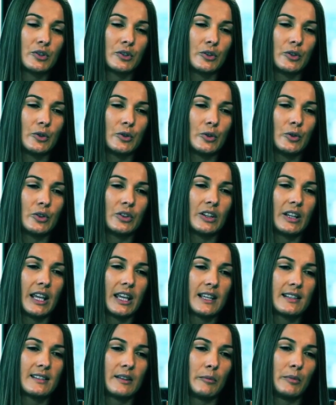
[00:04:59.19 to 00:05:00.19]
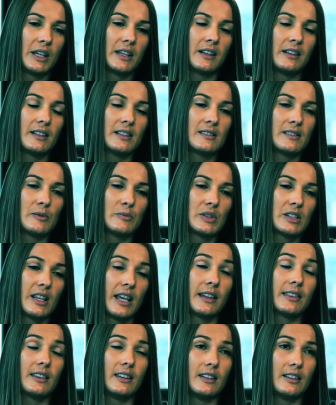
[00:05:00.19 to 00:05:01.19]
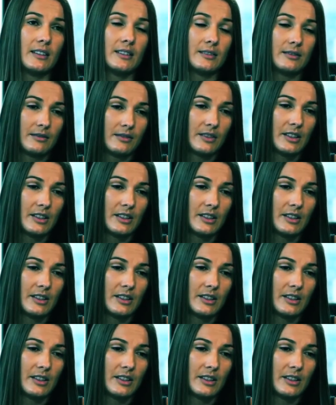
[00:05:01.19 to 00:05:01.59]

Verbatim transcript: to the exit mechanisms that the